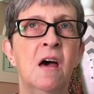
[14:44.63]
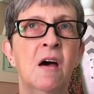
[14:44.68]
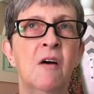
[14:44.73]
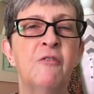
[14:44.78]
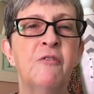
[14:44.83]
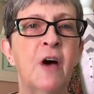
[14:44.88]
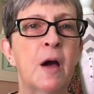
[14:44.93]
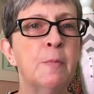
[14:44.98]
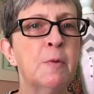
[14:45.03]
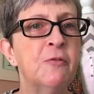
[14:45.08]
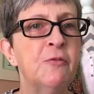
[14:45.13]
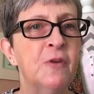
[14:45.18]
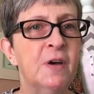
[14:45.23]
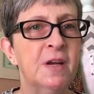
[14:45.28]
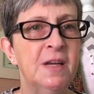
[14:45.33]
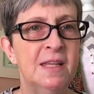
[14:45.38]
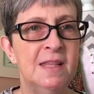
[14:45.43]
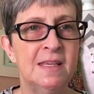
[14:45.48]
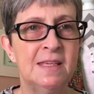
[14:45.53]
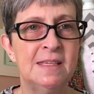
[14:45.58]
Fiber
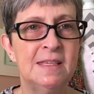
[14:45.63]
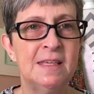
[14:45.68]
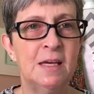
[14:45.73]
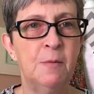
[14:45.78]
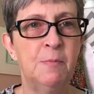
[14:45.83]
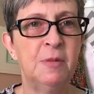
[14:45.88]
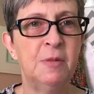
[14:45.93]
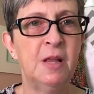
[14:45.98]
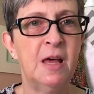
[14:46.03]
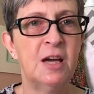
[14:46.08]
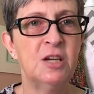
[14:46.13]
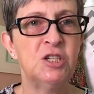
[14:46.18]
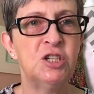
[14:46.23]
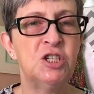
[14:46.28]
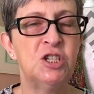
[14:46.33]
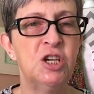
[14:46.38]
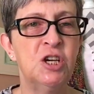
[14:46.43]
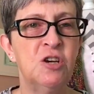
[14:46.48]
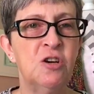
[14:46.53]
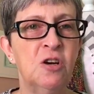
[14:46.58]
Fun in the SIP
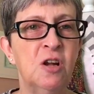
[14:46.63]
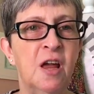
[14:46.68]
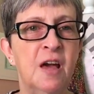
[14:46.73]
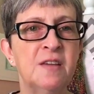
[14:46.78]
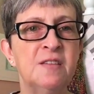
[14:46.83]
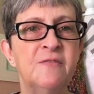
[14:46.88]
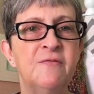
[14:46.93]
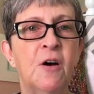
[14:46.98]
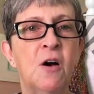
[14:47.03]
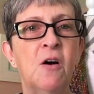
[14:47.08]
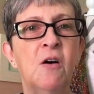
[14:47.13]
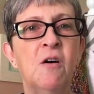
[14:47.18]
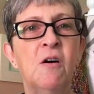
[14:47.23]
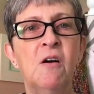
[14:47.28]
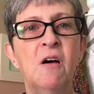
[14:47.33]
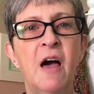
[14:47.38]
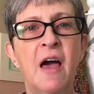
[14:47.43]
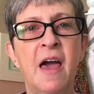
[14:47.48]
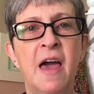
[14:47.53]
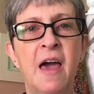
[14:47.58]
last
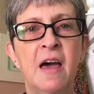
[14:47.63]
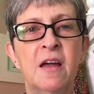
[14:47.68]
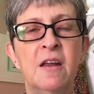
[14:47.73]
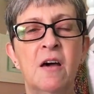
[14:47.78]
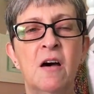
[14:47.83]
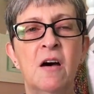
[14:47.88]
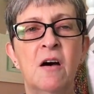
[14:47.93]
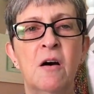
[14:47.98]
fall at